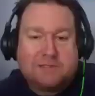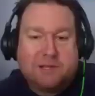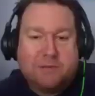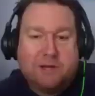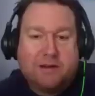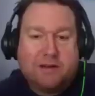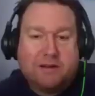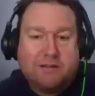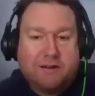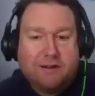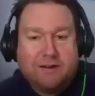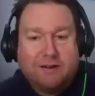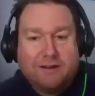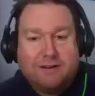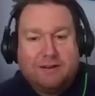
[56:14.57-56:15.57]
buck.
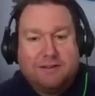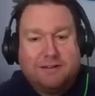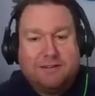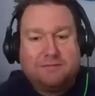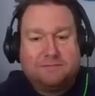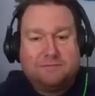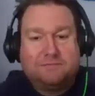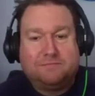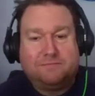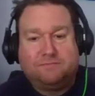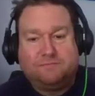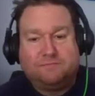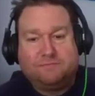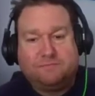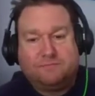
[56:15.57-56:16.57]
Yeah, exactly.
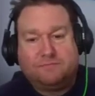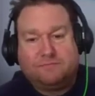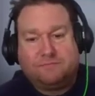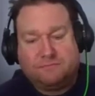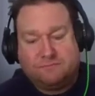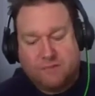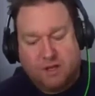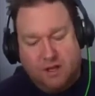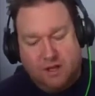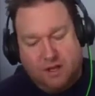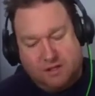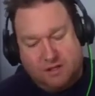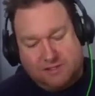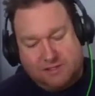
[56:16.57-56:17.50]
Okay. All right, your